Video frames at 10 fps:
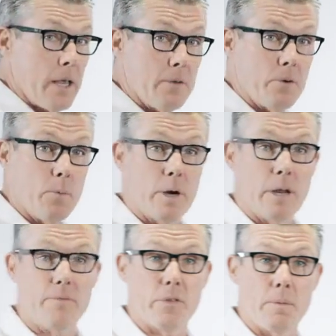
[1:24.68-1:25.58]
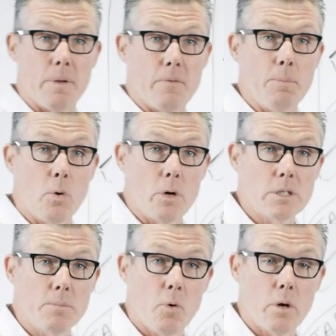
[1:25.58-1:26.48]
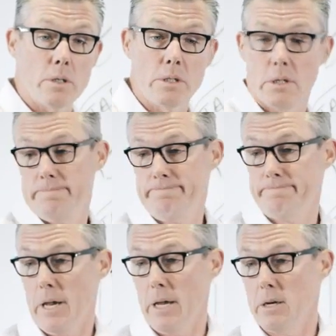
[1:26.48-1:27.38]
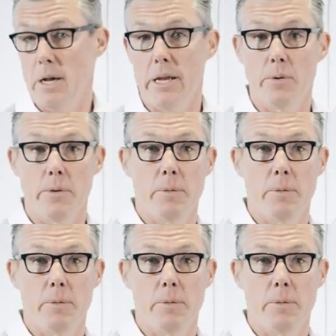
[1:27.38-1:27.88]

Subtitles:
or deleted, my backup windows are extraordinarily short.